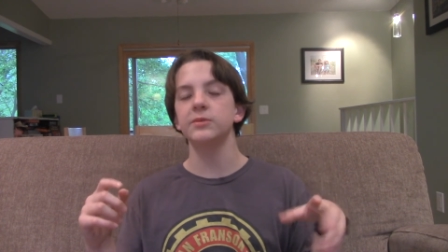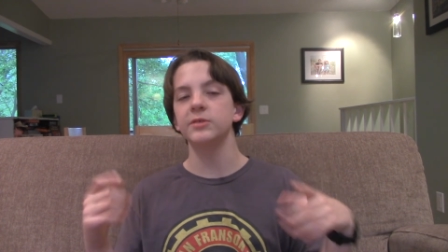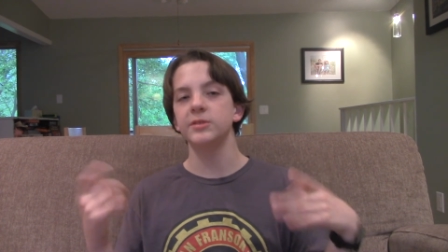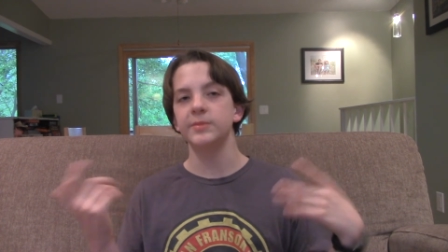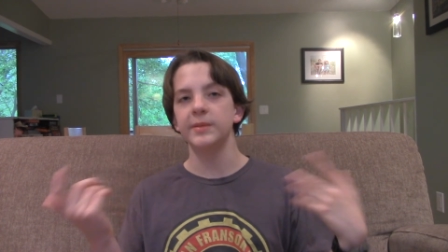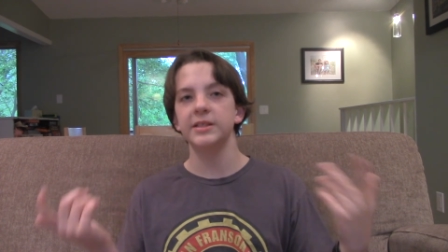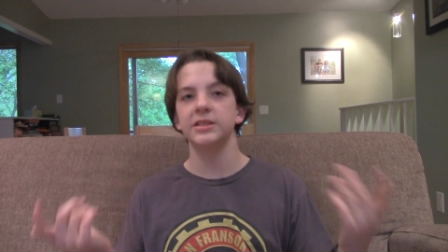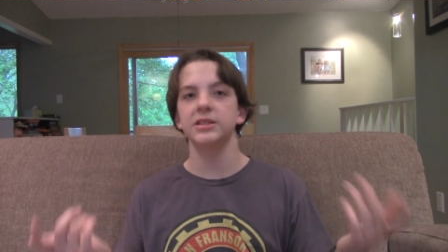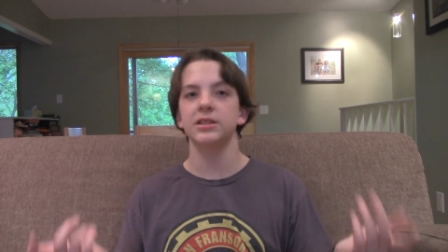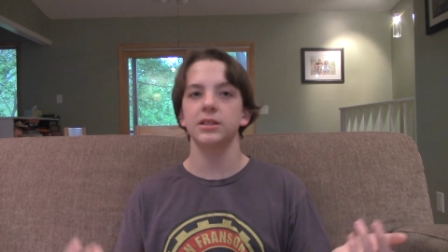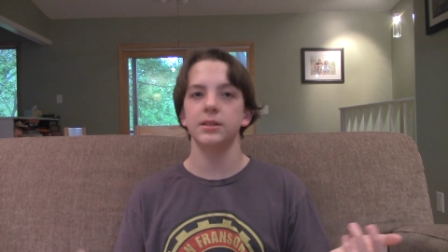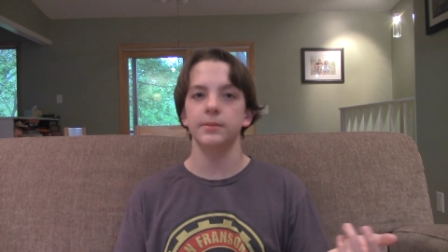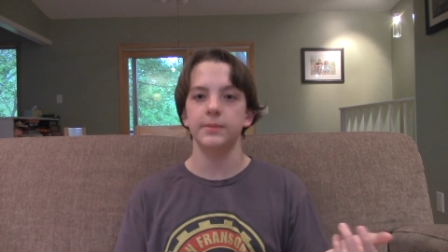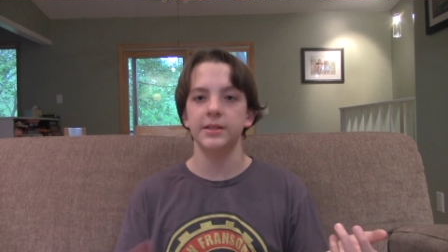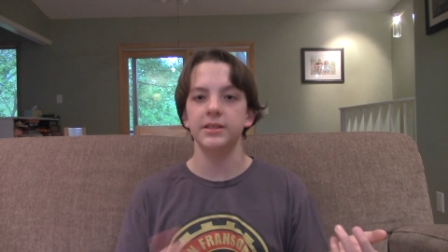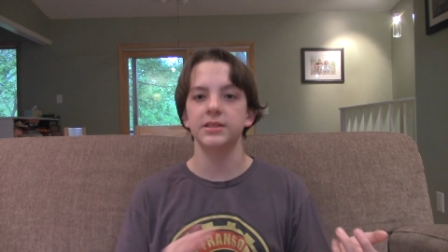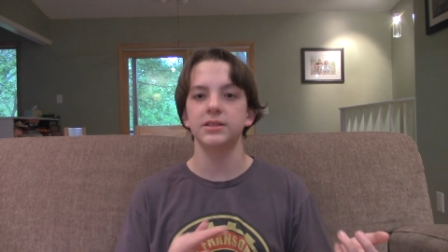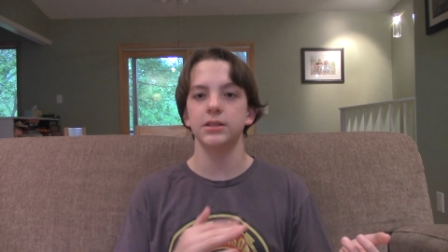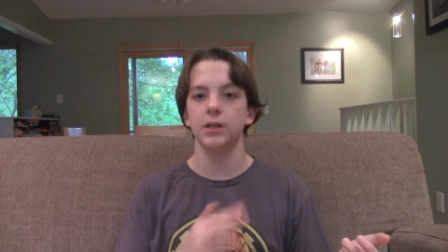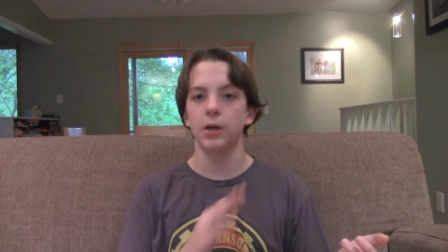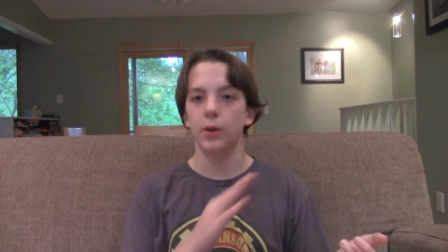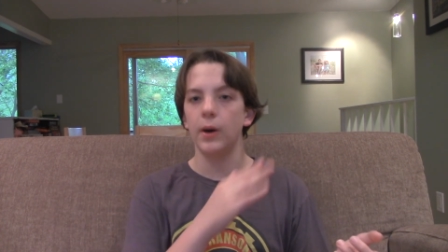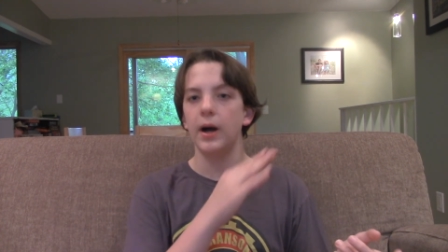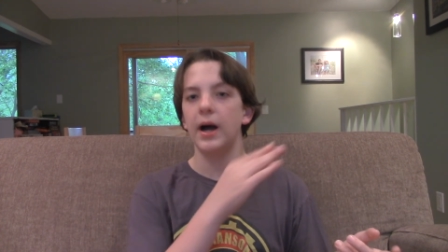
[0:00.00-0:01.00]
which basically means
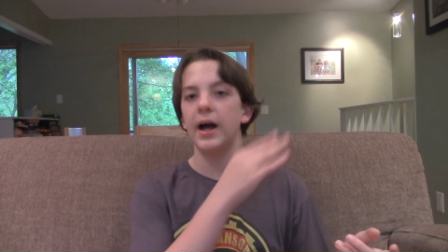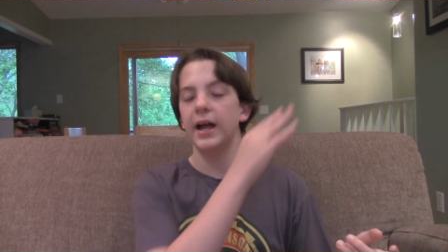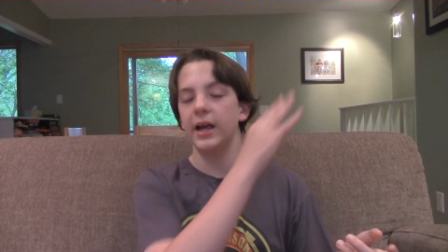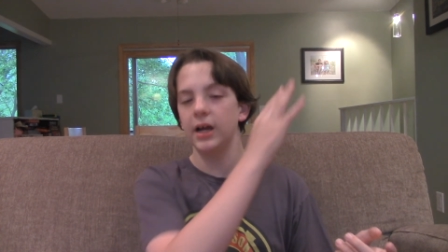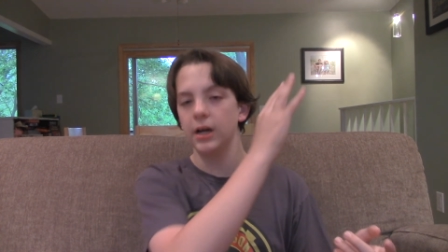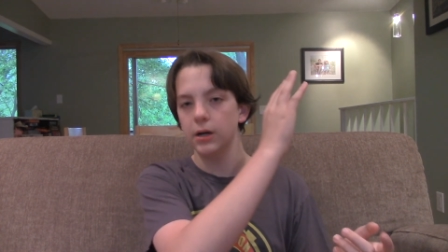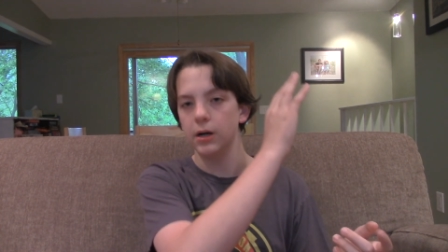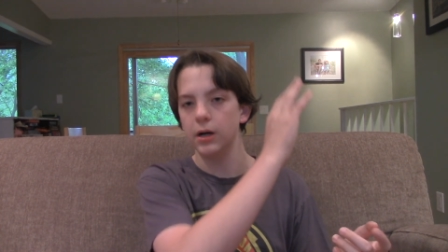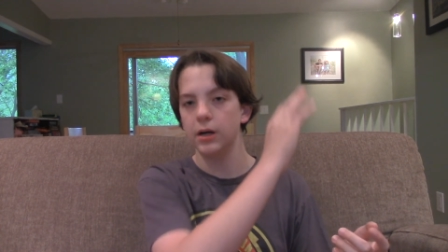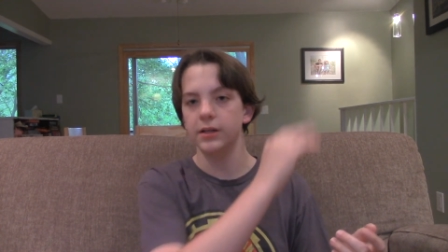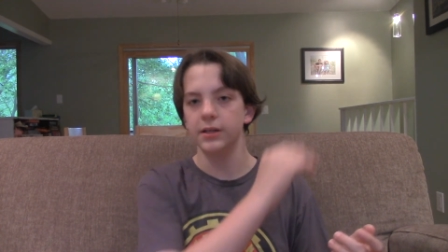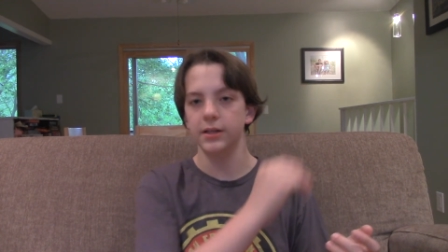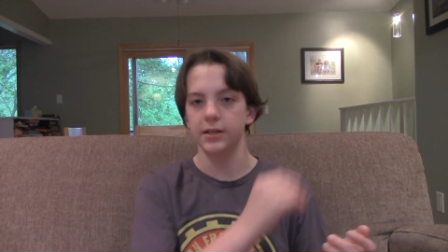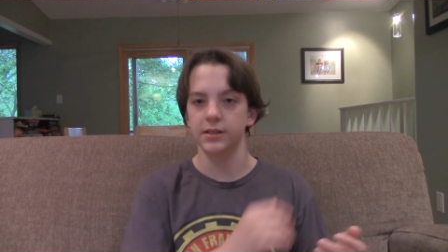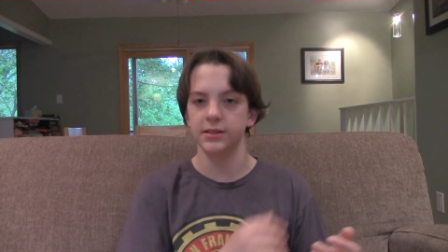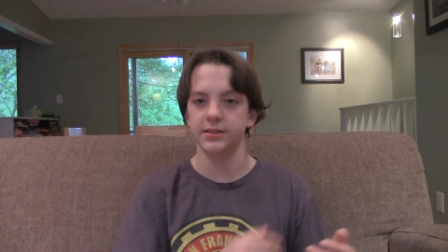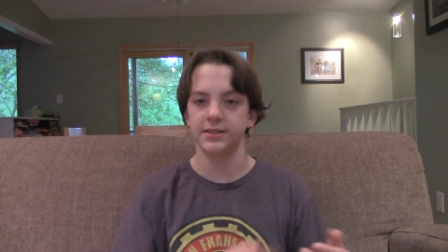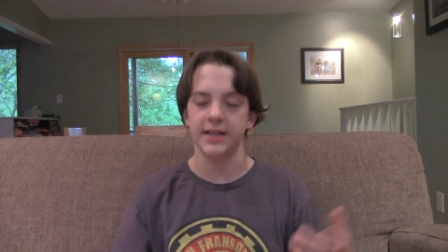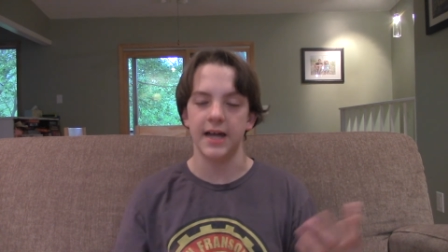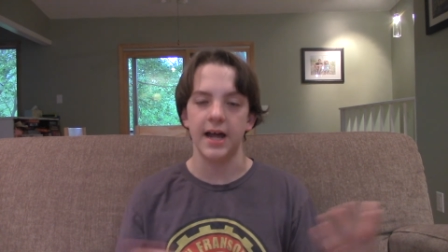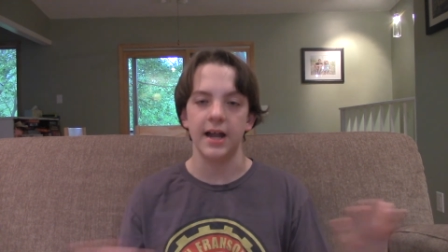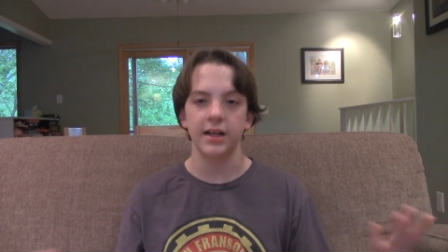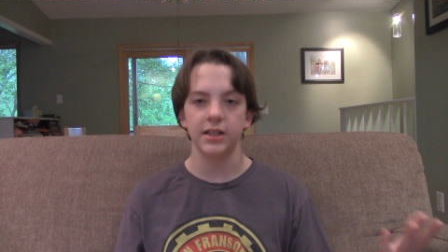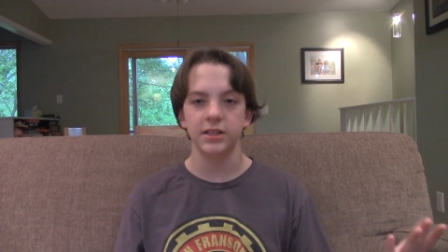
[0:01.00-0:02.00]
go higher on the
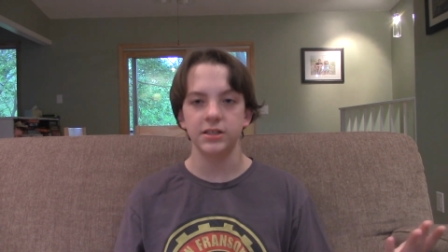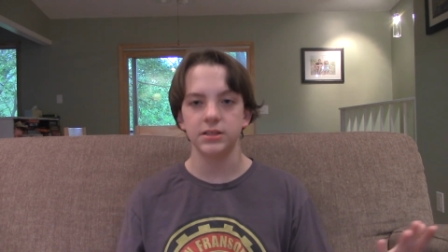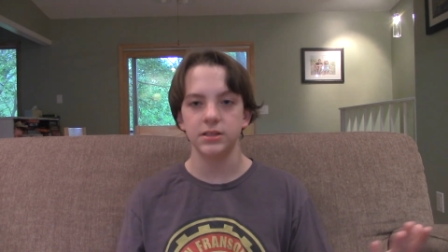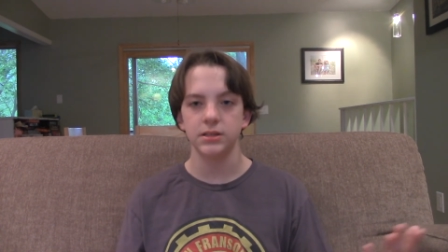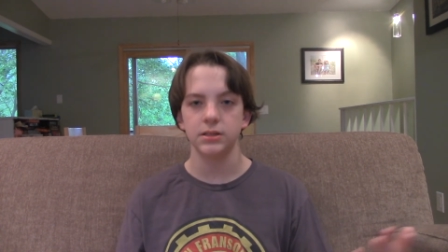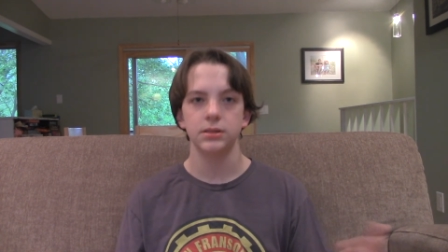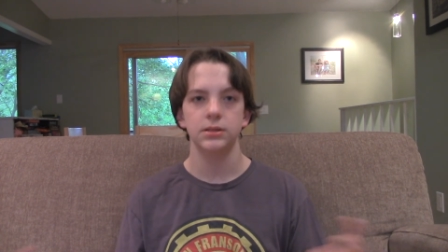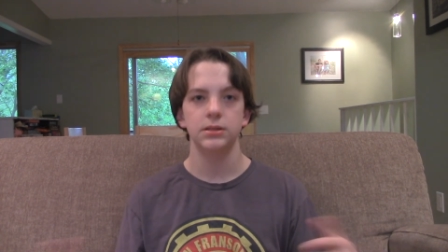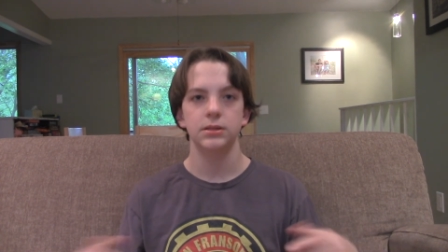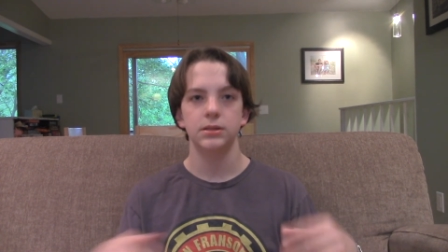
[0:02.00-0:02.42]
status.